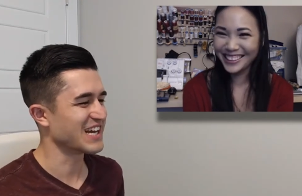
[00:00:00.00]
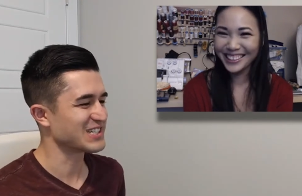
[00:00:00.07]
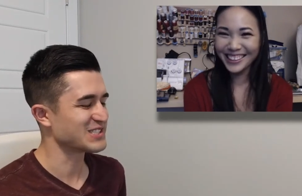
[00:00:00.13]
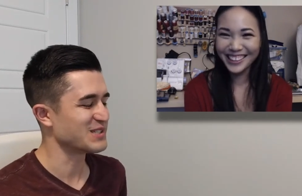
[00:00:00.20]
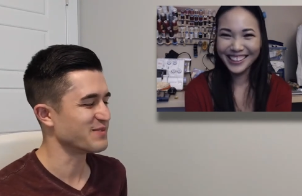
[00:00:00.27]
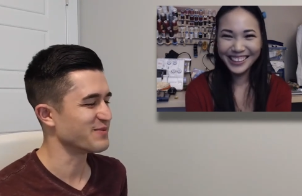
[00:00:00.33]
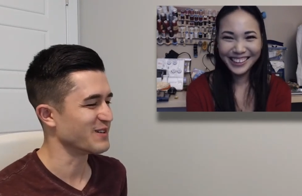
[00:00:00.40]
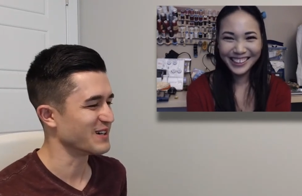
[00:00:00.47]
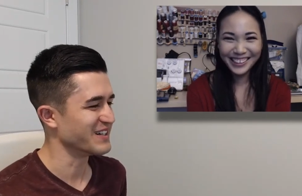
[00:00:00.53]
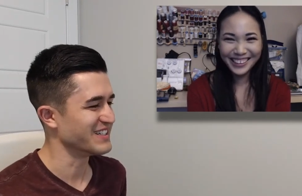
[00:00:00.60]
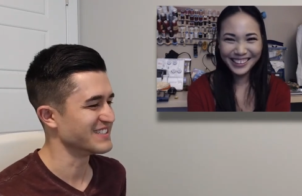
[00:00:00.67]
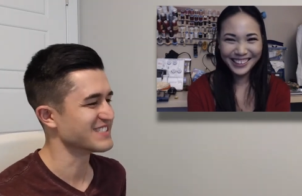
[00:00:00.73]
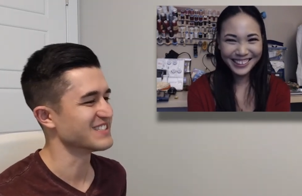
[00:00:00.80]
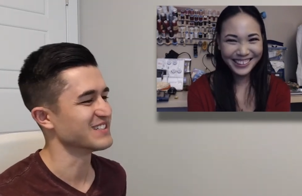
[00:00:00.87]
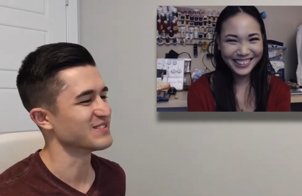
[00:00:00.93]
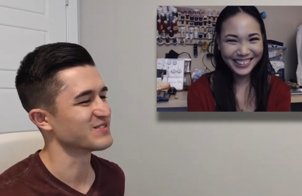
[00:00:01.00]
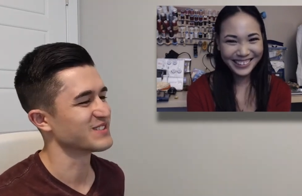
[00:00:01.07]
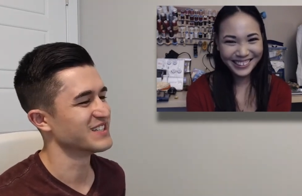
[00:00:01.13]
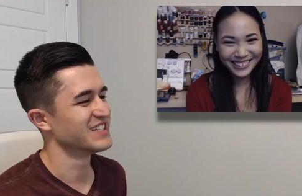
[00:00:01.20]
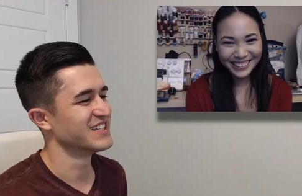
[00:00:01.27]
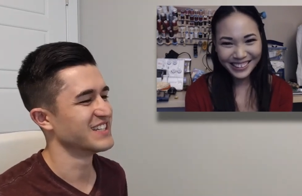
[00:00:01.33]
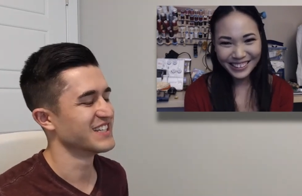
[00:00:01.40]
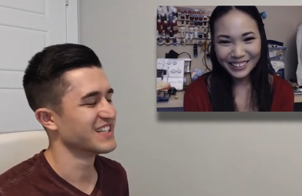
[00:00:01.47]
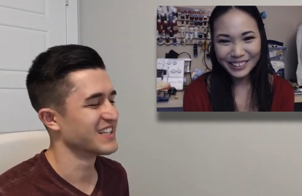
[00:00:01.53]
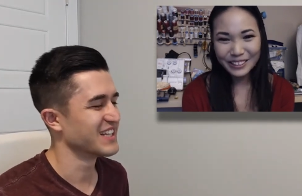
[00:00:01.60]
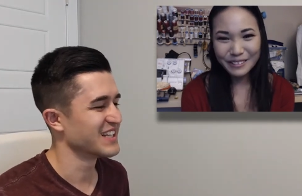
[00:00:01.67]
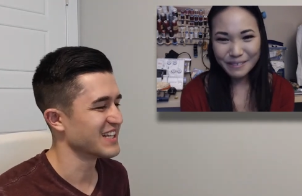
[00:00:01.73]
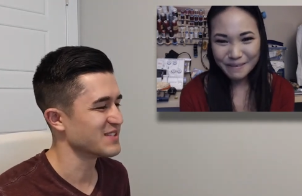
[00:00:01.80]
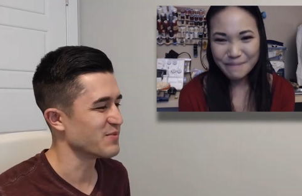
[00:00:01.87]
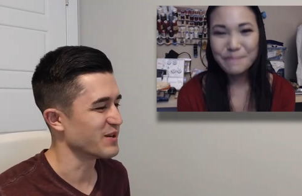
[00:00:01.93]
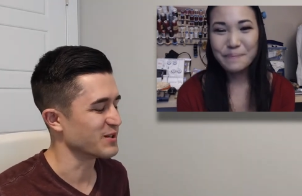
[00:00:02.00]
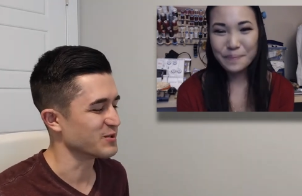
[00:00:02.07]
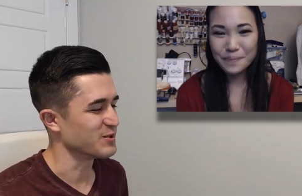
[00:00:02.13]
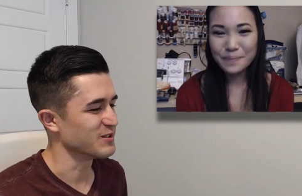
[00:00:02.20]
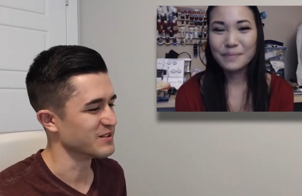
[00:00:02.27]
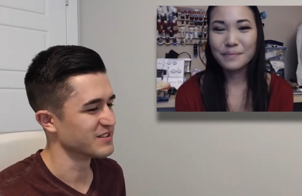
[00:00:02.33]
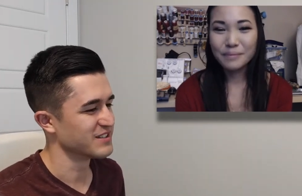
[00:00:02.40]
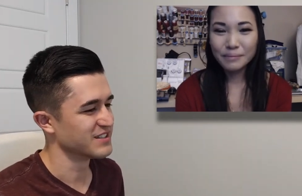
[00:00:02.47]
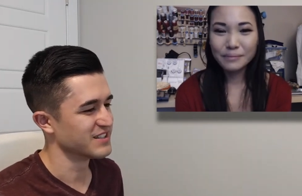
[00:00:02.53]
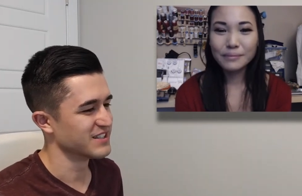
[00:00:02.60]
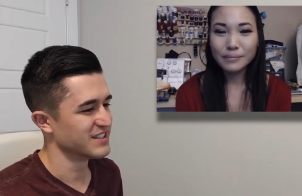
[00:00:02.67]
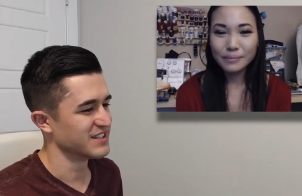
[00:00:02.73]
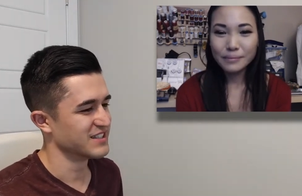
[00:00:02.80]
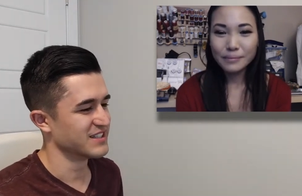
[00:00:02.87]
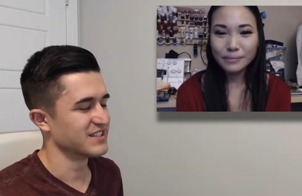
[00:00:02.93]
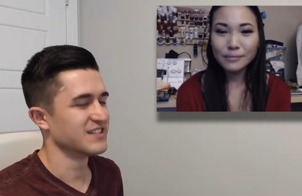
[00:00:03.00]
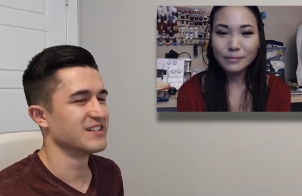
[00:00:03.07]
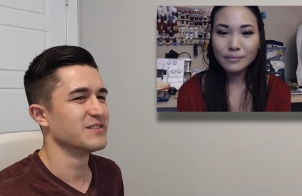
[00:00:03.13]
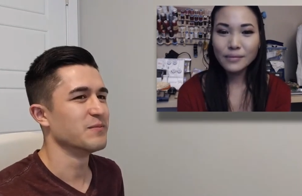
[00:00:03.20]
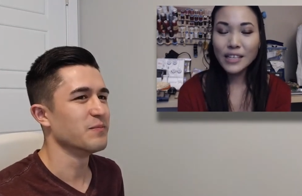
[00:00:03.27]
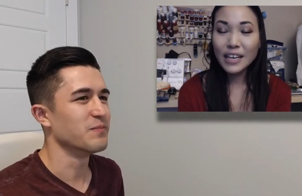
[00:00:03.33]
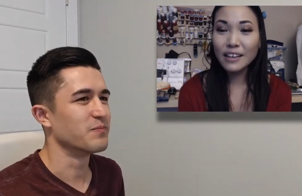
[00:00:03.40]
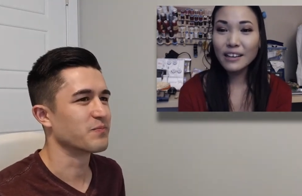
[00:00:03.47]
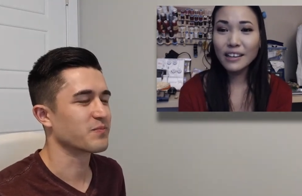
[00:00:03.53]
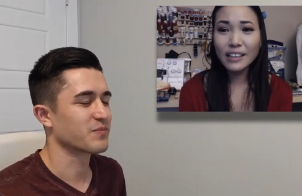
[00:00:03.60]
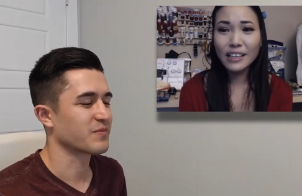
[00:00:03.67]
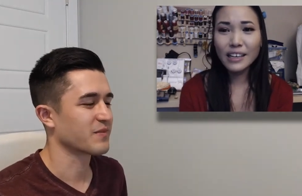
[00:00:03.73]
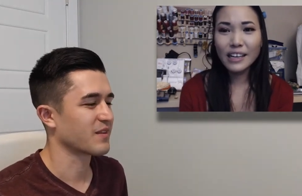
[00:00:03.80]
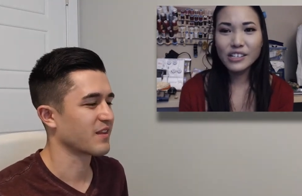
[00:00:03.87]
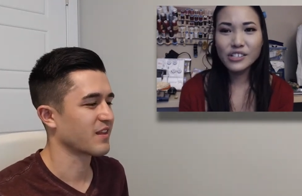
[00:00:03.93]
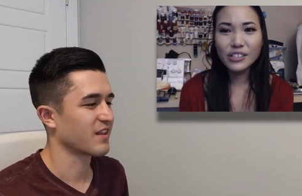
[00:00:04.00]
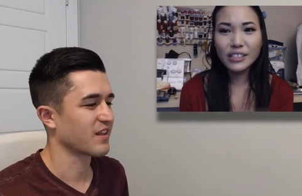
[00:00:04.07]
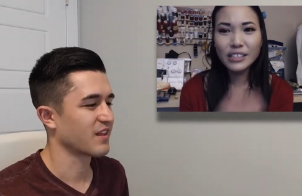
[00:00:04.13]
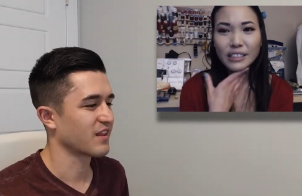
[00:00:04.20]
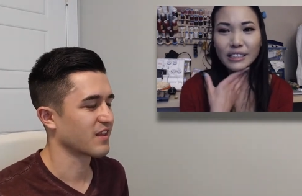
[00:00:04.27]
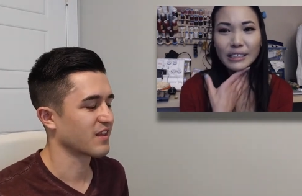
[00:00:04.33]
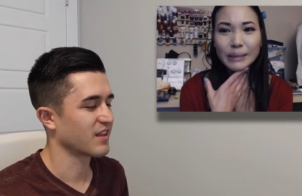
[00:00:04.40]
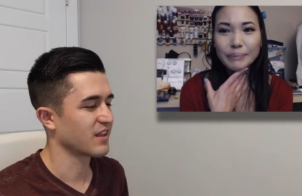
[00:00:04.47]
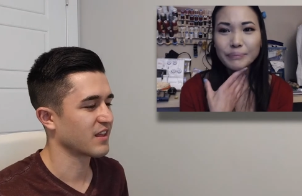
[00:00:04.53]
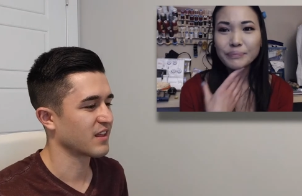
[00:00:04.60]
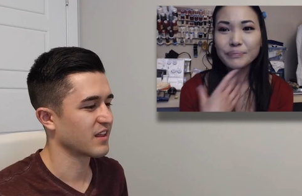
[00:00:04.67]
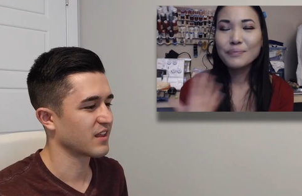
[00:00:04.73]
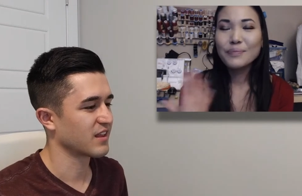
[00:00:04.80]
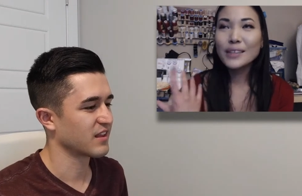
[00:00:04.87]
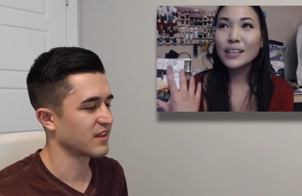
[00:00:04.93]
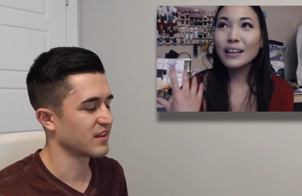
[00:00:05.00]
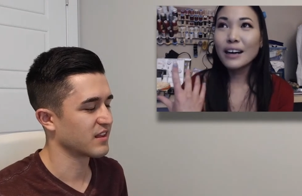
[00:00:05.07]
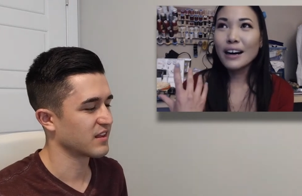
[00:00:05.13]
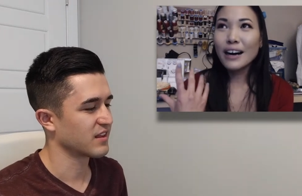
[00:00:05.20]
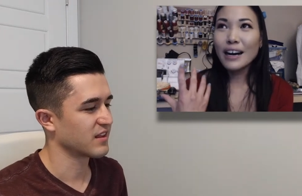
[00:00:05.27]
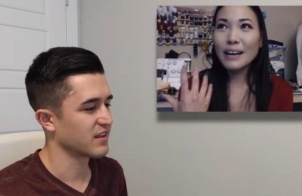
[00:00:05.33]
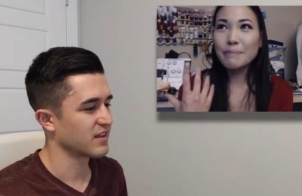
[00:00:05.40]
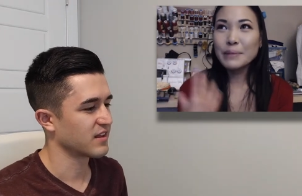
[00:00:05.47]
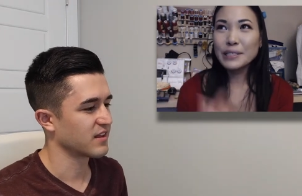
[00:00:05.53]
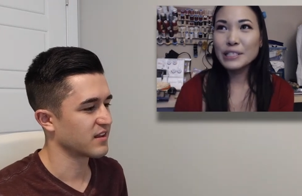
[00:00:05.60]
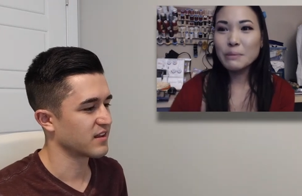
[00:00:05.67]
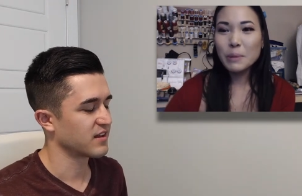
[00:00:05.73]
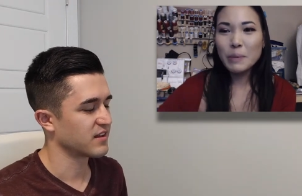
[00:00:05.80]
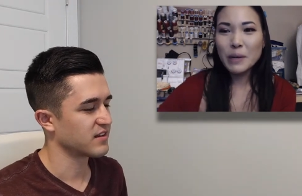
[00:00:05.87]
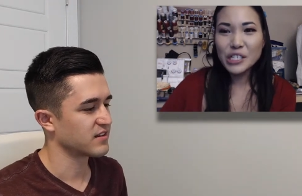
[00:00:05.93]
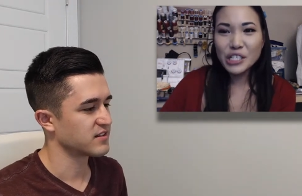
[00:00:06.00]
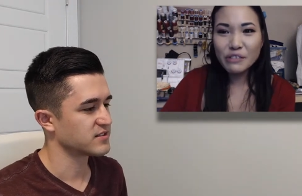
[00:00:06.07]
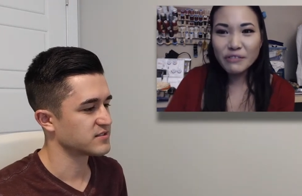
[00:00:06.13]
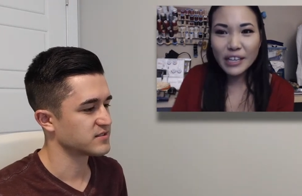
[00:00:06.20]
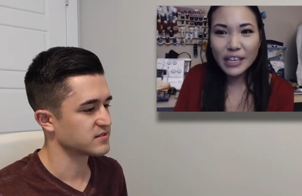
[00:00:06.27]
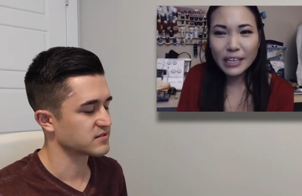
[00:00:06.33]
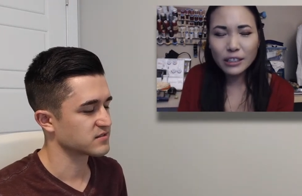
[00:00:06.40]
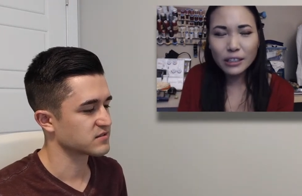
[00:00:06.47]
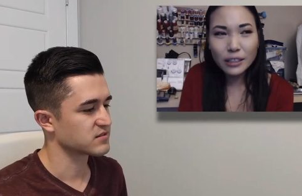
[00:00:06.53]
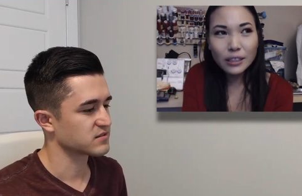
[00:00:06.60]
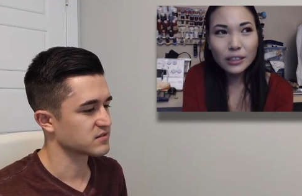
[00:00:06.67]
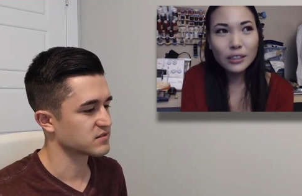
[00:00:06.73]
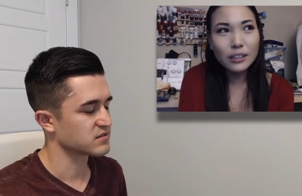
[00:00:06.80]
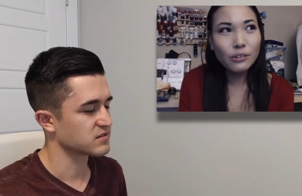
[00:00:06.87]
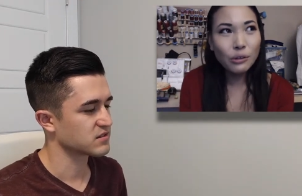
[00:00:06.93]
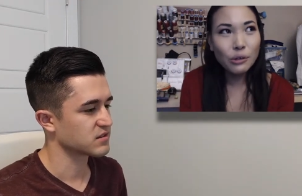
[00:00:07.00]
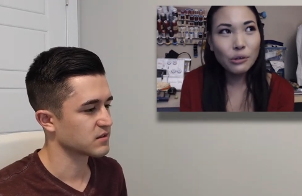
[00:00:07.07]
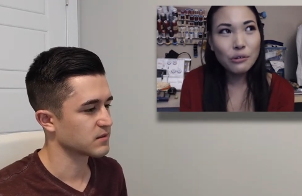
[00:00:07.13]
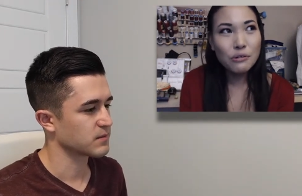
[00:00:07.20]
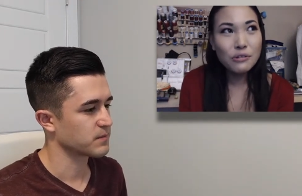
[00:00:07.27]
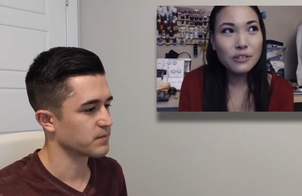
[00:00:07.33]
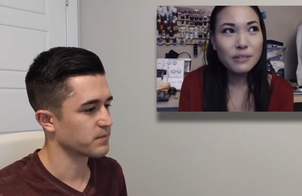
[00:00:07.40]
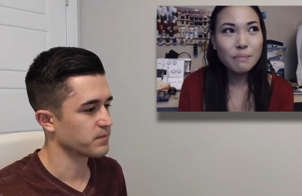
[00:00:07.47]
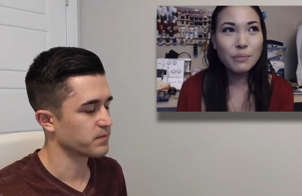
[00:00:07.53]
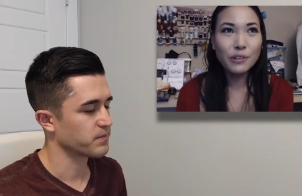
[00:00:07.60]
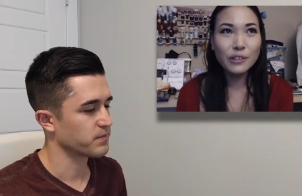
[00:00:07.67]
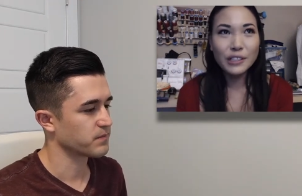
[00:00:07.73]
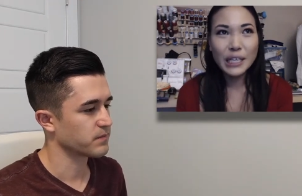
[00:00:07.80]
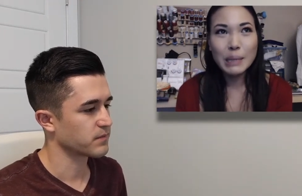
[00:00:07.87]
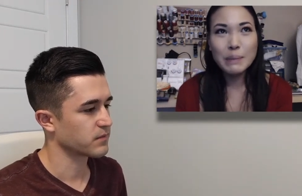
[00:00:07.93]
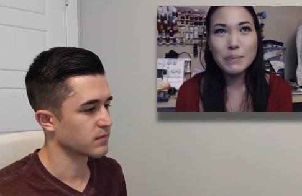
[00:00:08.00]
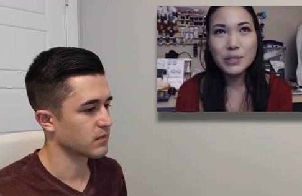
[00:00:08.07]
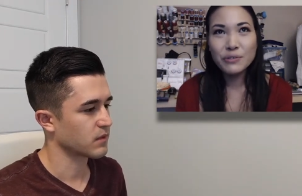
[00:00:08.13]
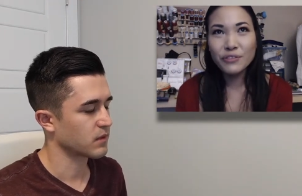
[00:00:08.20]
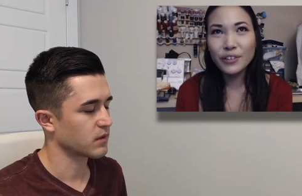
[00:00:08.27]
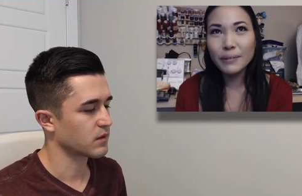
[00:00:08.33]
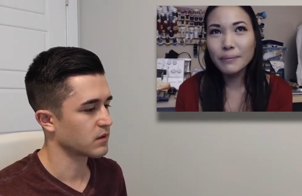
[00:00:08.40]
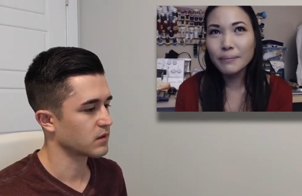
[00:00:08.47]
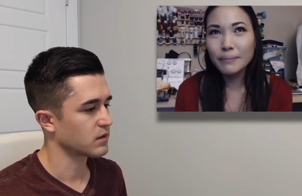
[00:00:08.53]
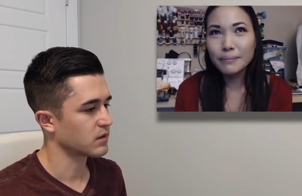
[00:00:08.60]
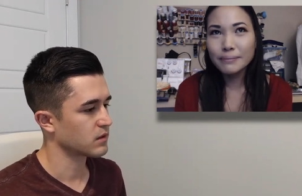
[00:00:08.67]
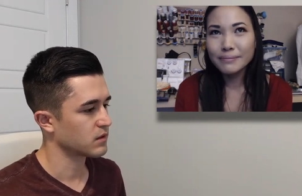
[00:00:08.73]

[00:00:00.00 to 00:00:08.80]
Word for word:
Speaker 1: actually fun and stuff. That's pretty cool.
Speaker 2: Yeah, and I actually um, I picked up a bunch of like old board games from